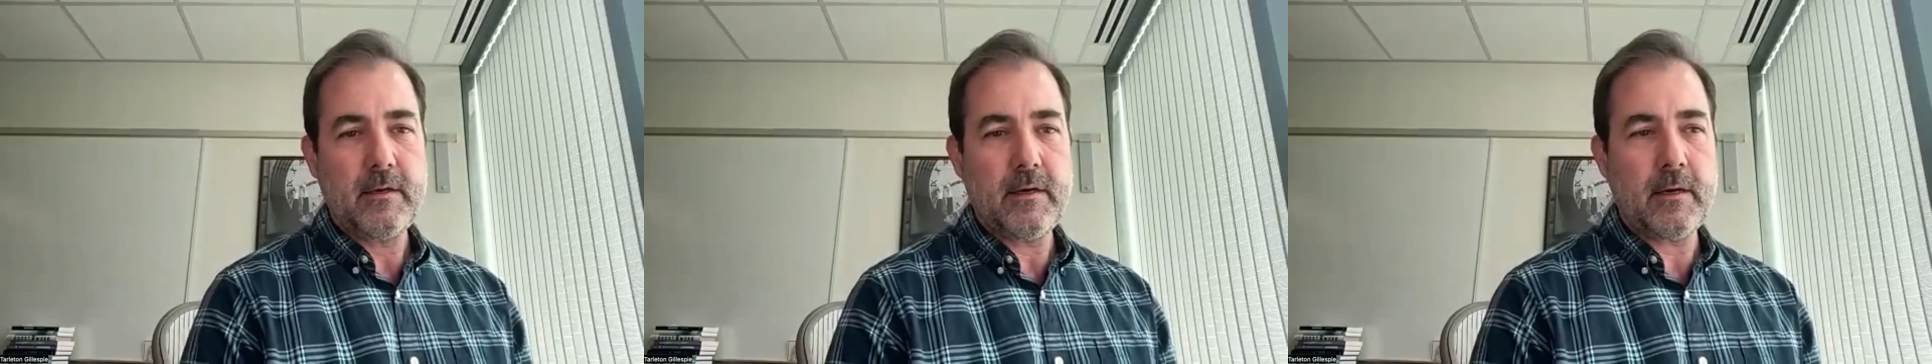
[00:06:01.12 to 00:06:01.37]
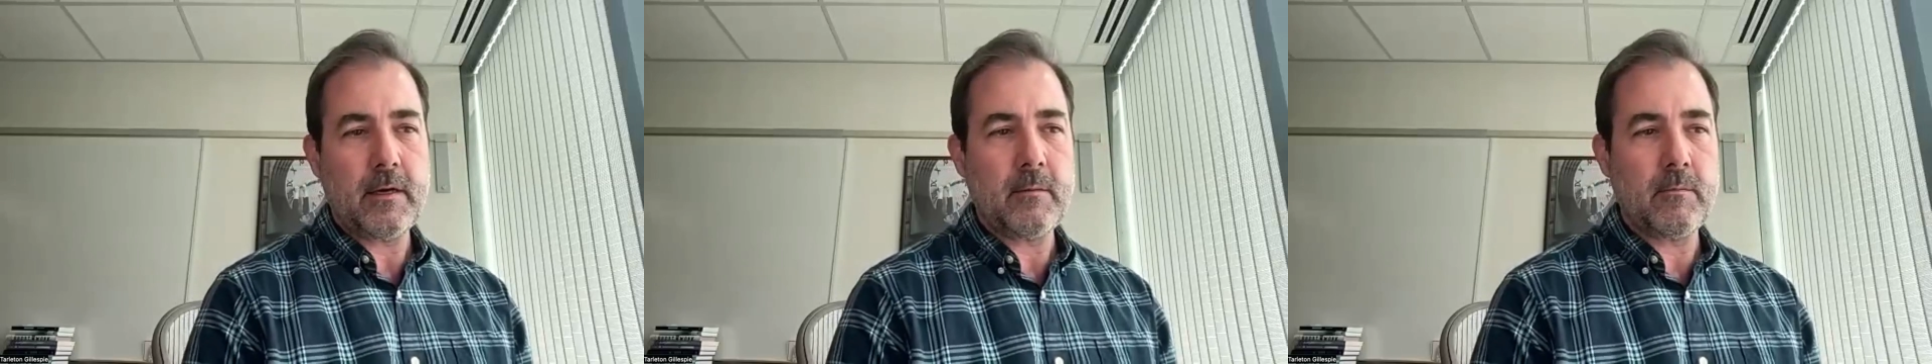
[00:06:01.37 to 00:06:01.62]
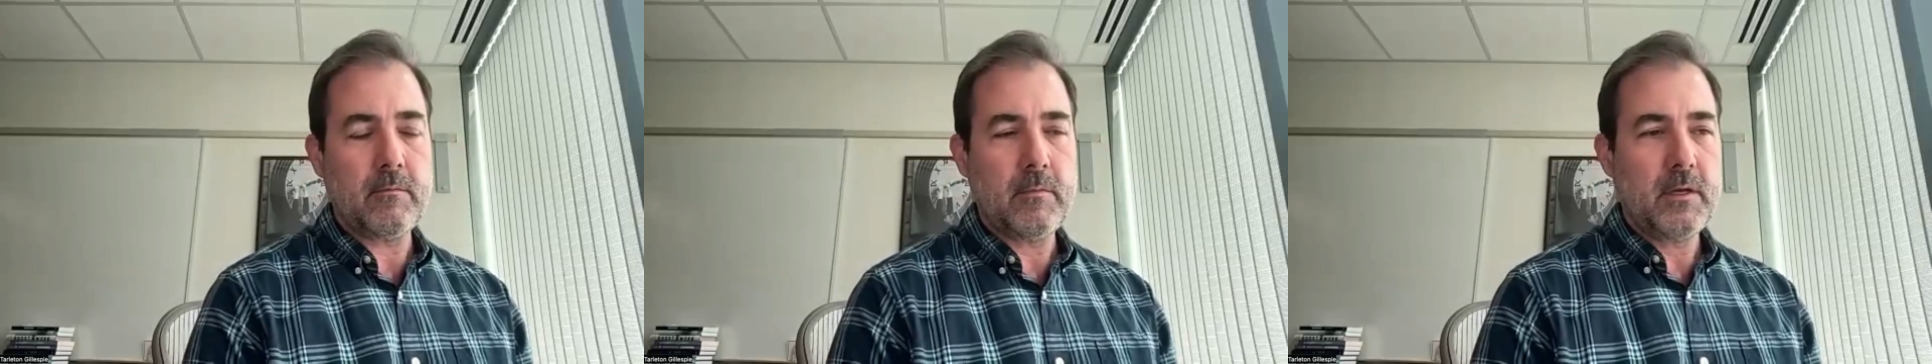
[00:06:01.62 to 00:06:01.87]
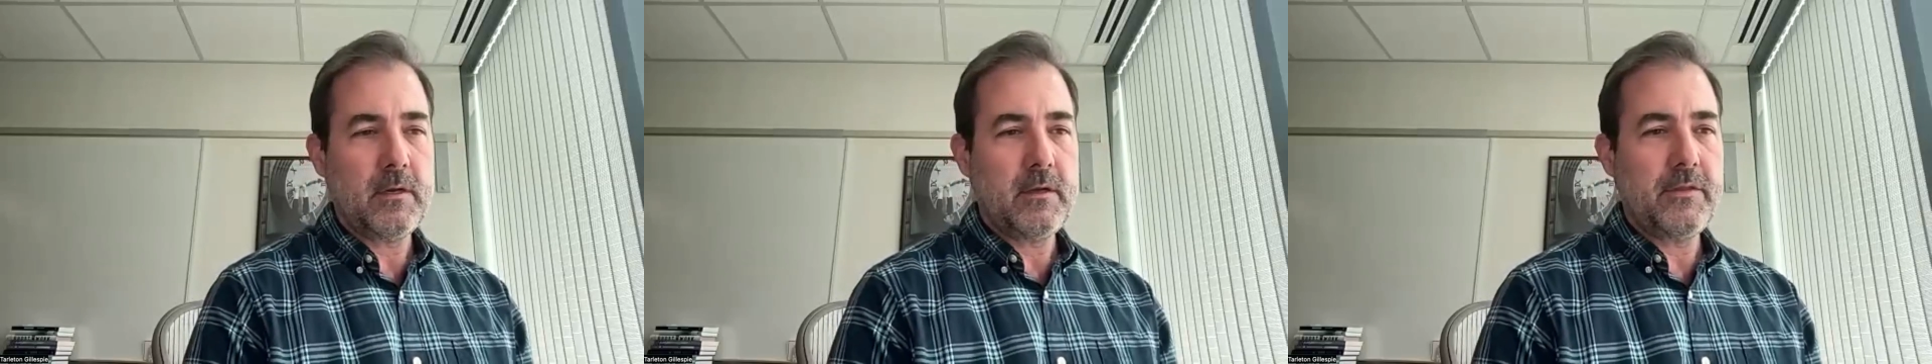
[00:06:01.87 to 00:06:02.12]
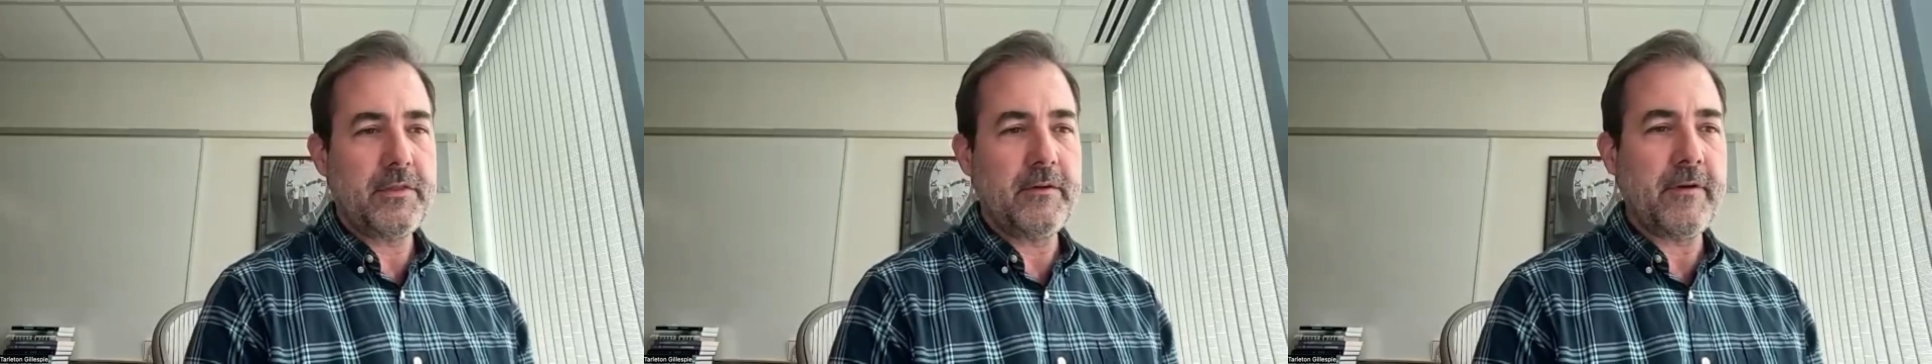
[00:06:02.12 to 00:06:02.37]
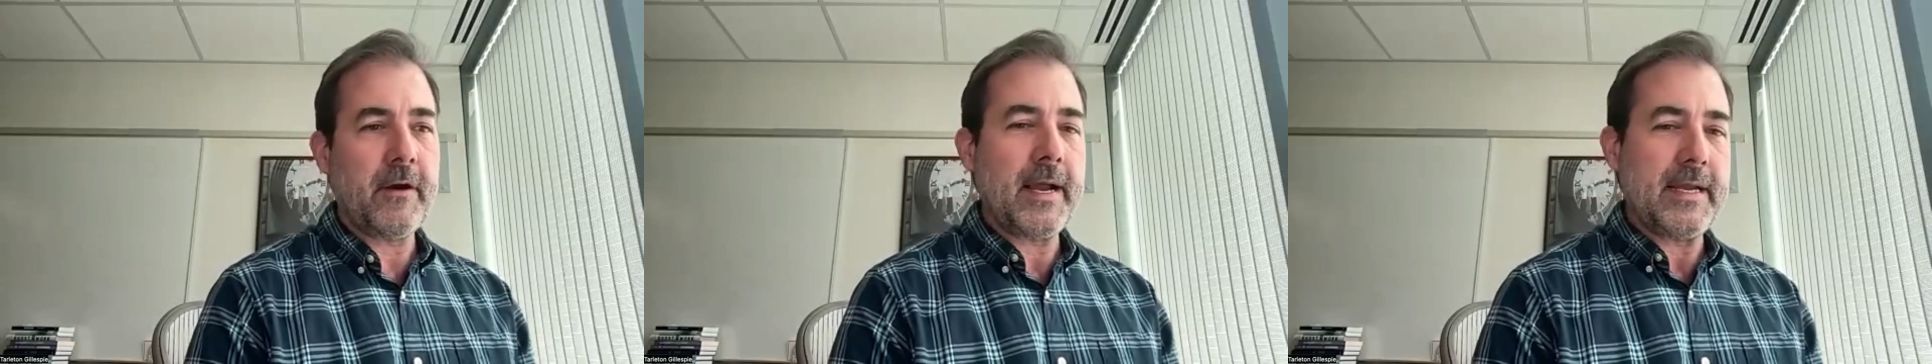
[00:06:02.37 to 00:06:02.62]
the
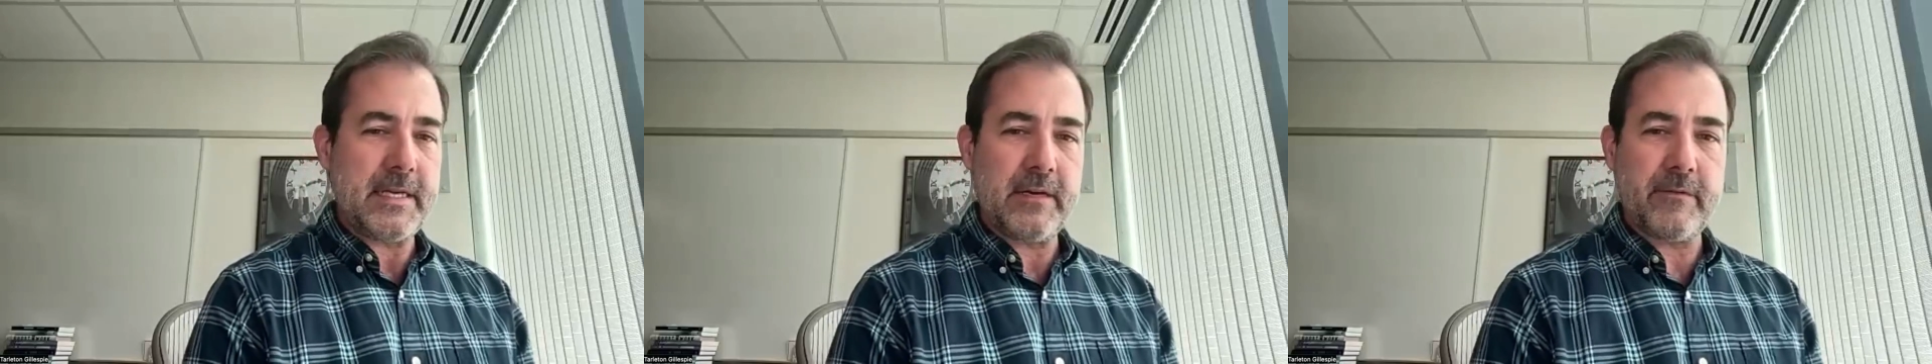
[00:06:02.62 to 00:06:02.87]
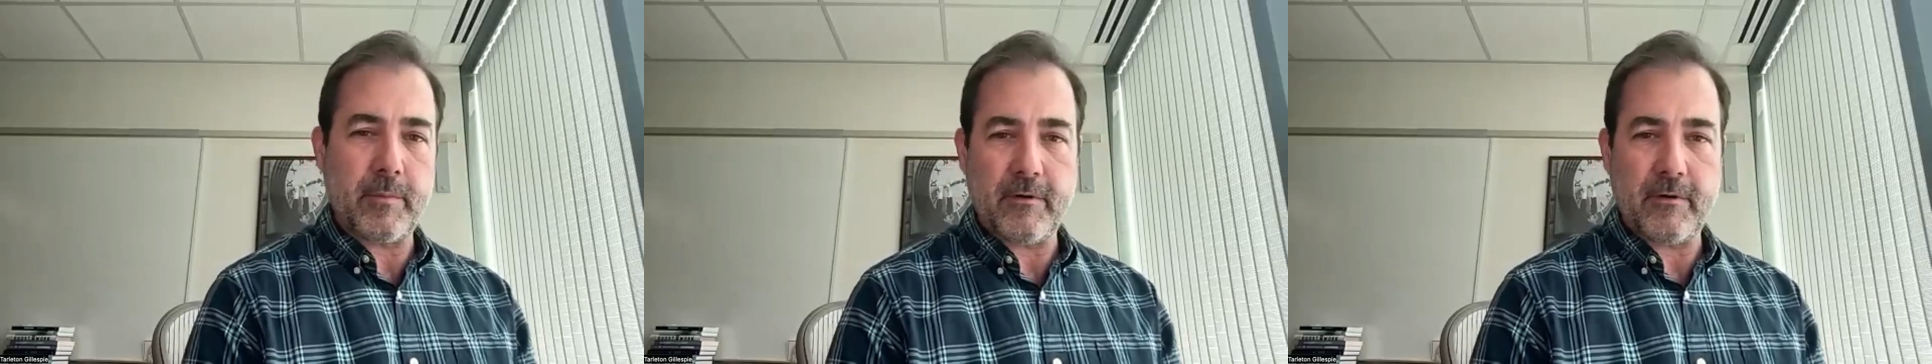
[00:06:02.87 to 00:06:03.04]
very idea of a